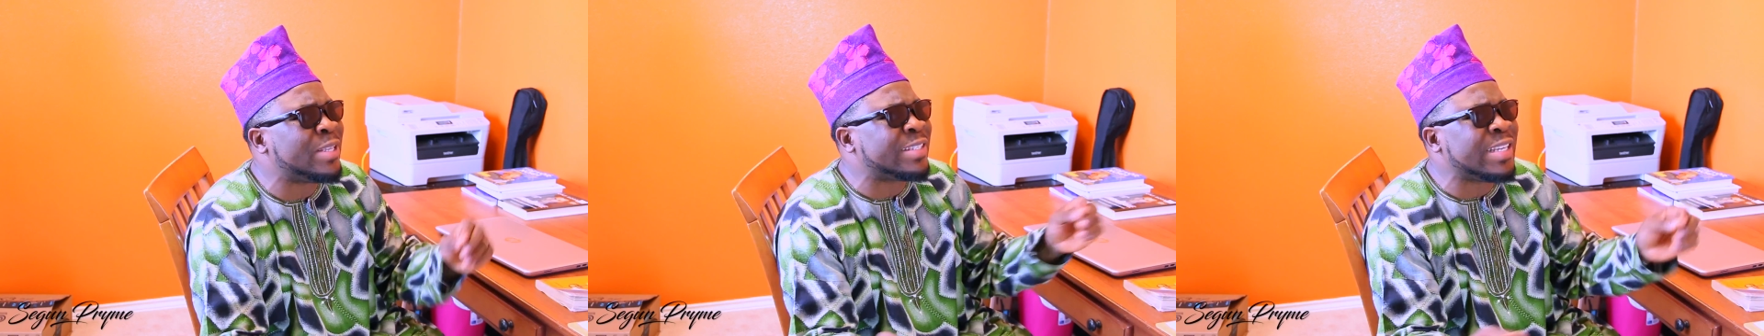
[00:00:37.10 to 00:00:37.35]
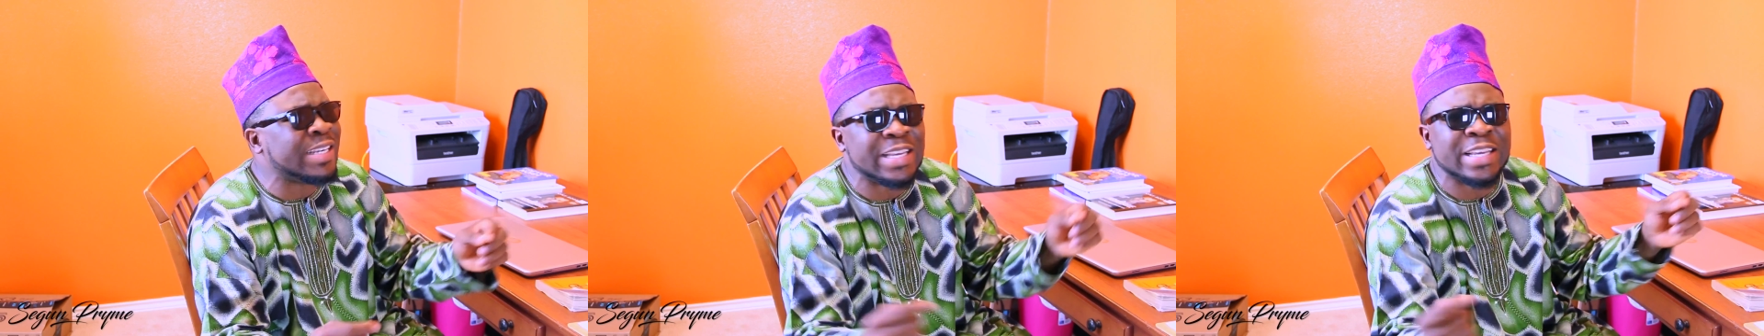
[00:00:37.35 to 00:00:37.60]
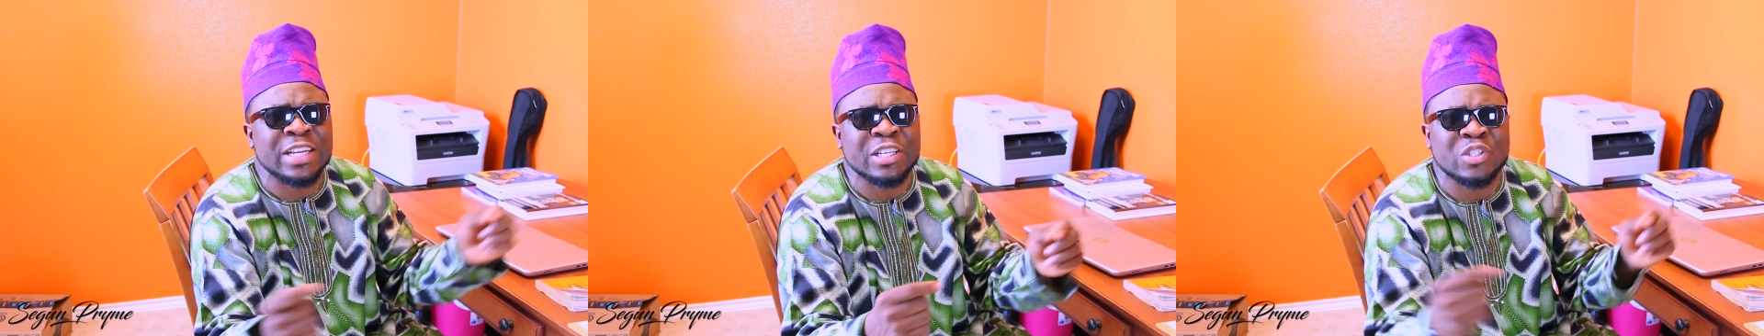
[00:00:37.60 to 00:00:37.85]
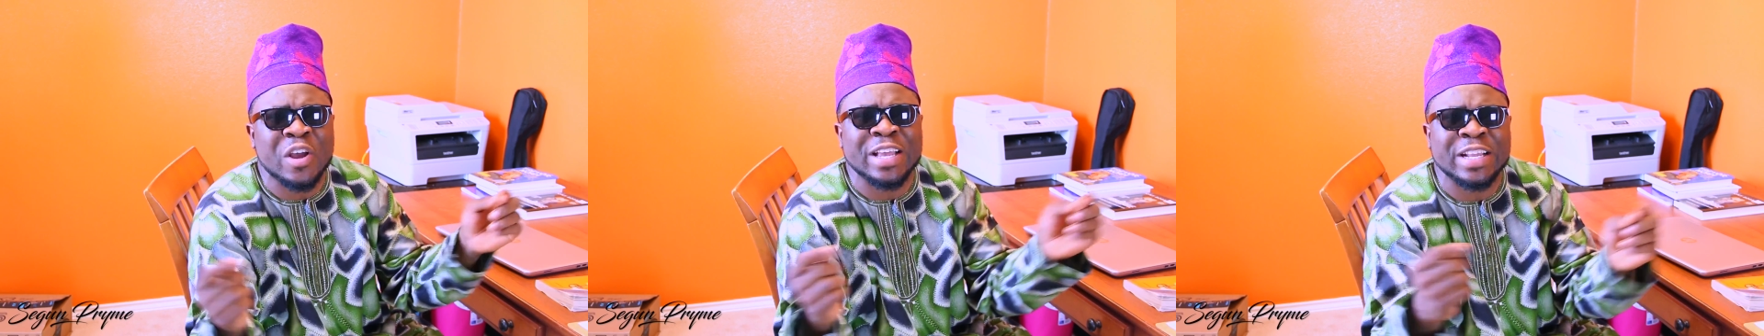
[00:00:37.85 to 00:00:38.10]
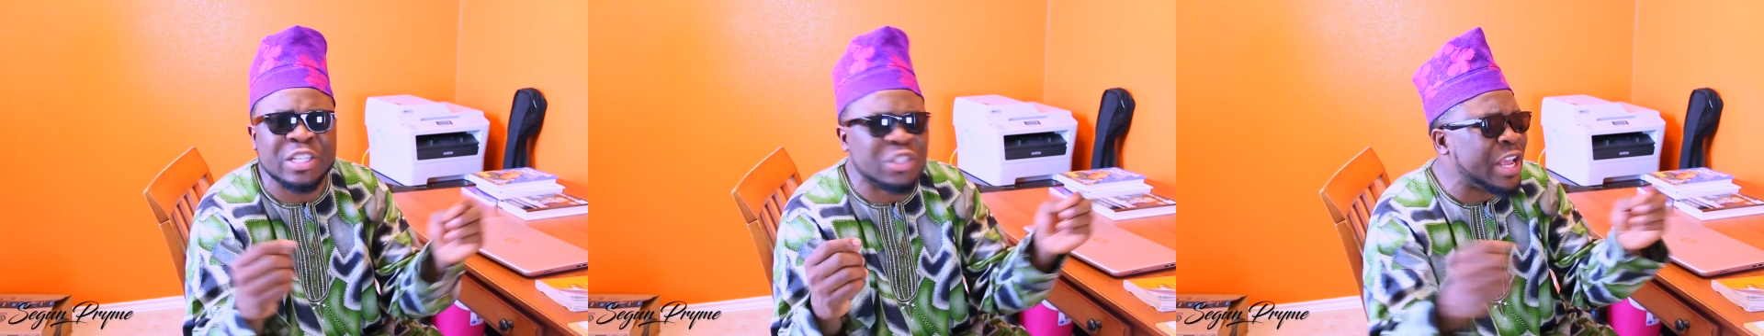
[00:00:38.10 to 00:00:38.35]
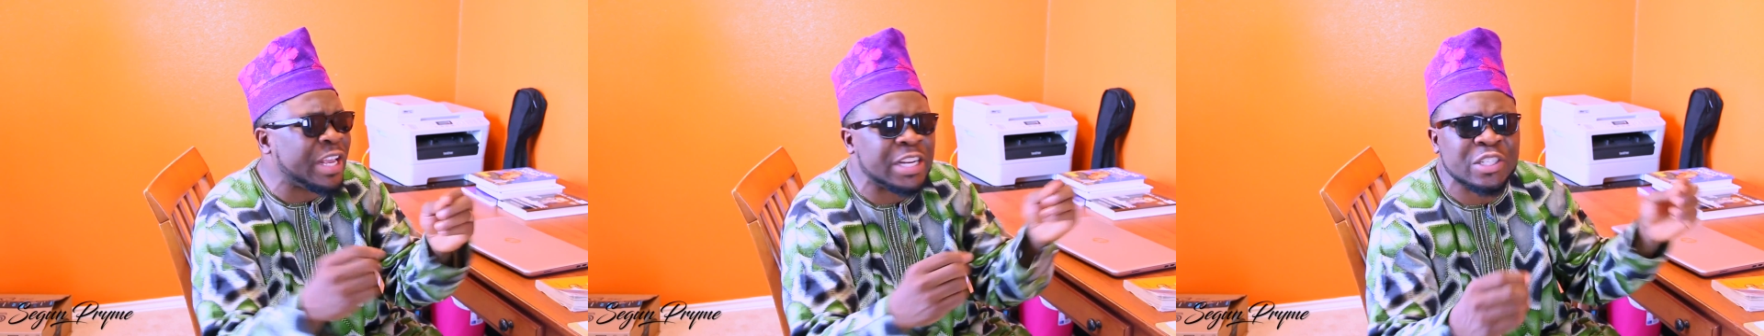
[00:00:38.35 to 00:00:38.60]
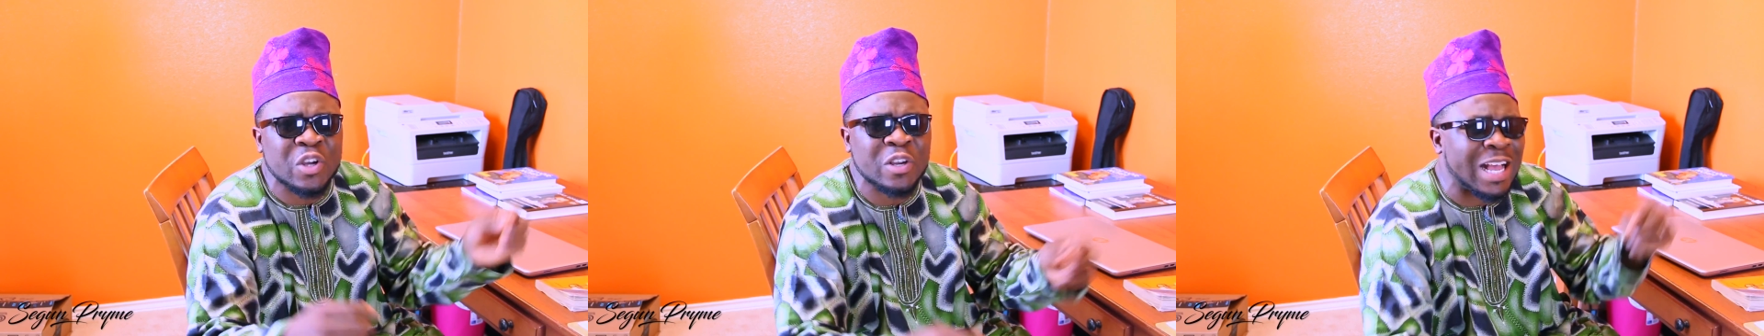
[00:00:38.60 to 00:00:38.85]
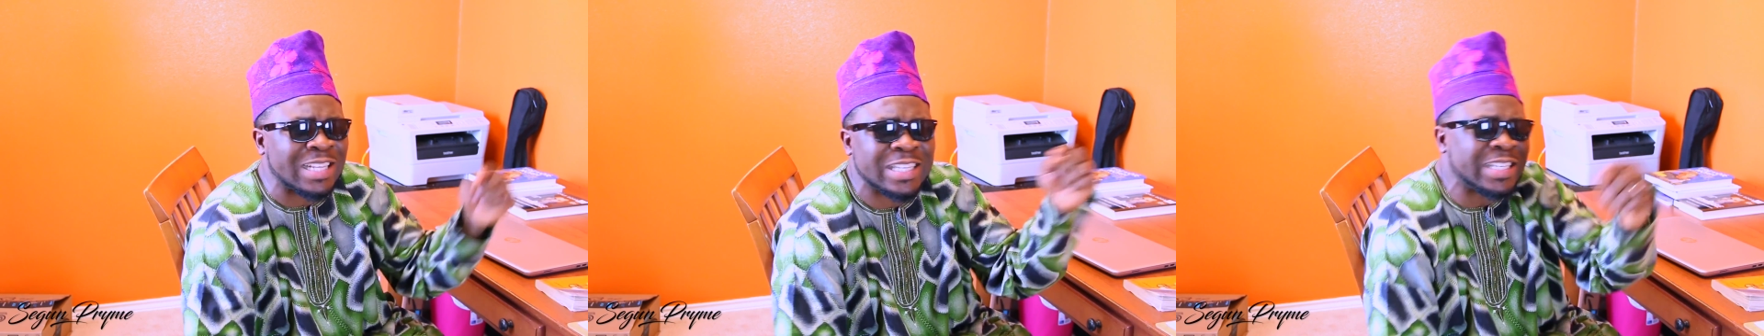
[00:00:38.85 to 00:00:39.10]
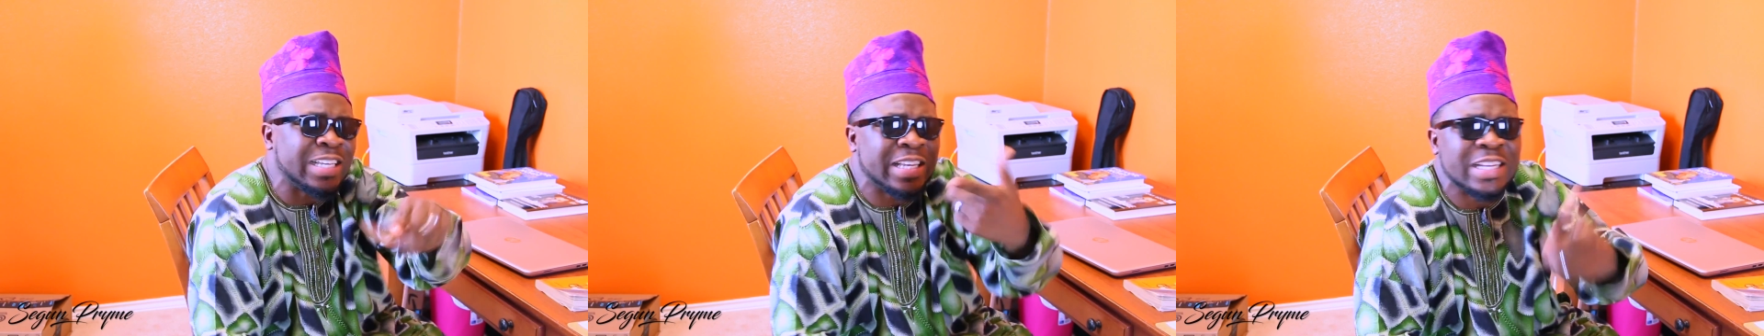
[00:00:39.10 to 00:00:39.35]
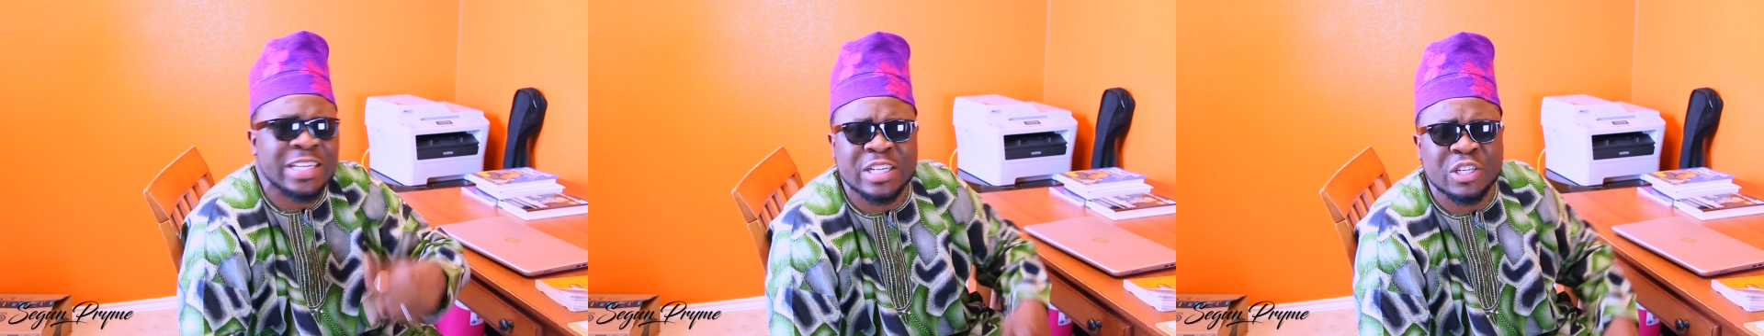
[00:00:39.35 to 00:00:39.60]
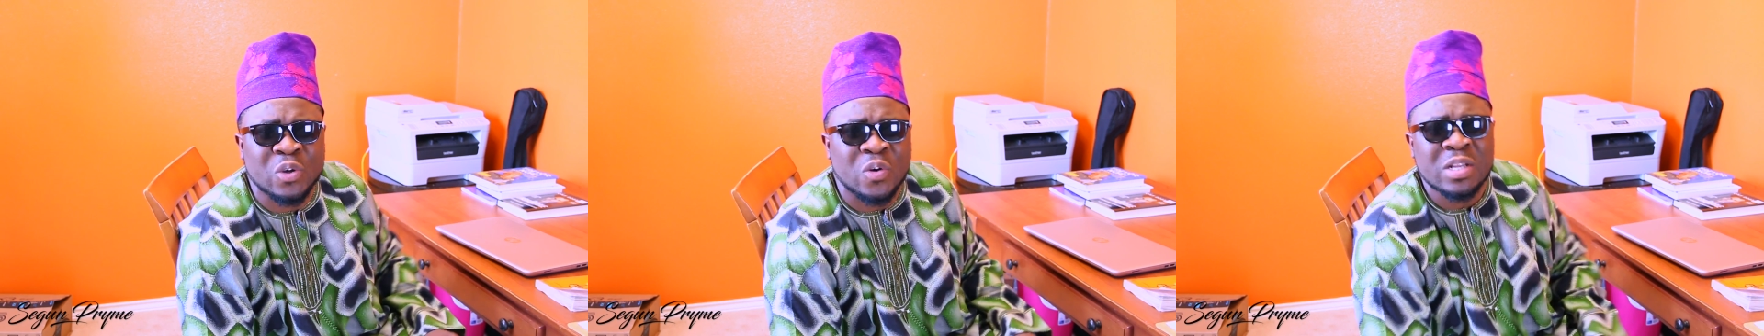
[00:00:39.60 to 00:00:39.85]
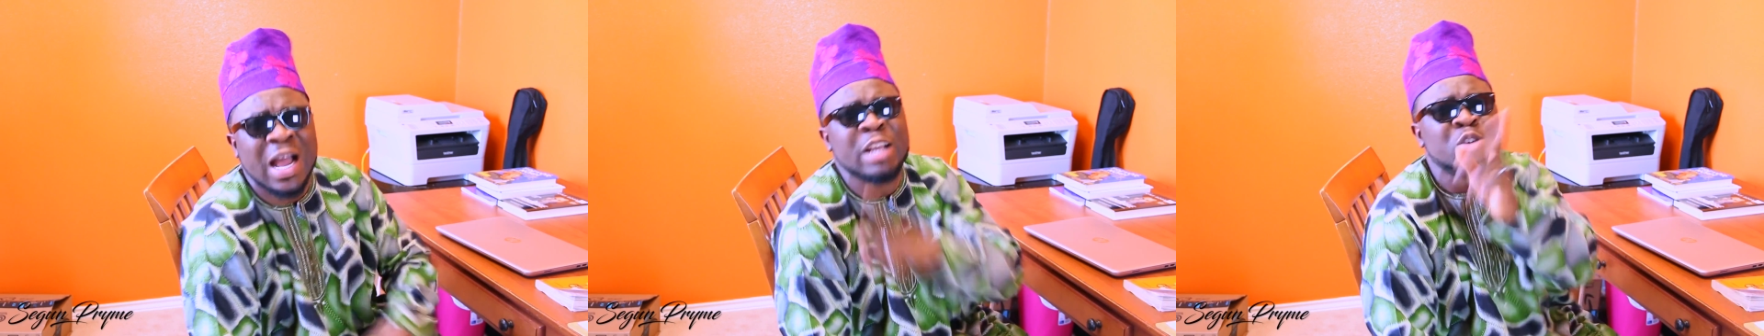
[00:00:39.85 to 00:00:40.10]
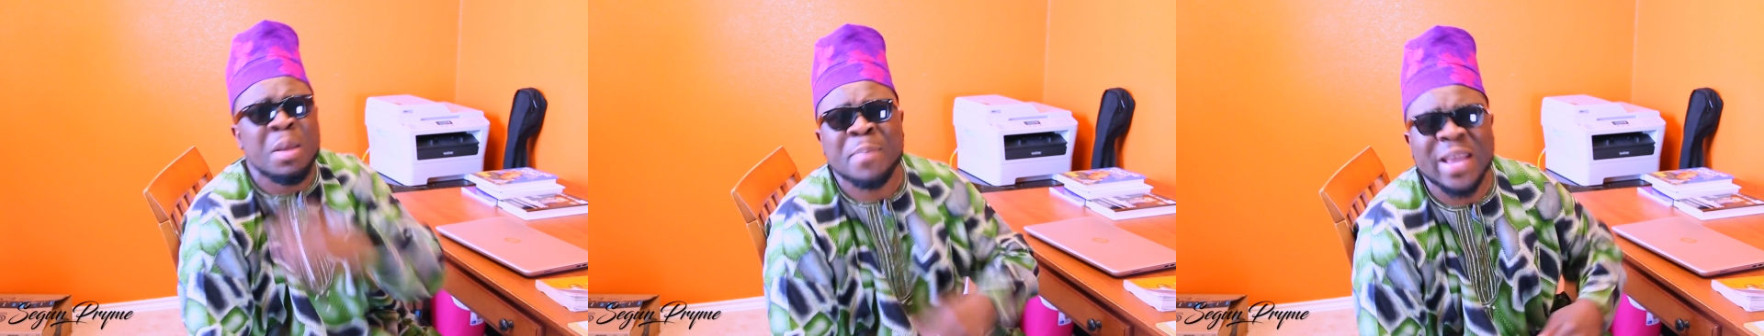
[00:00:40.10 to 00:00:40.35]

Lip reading: been singing ignition, ignition, ignition. You are sticking key in ignition. Are you a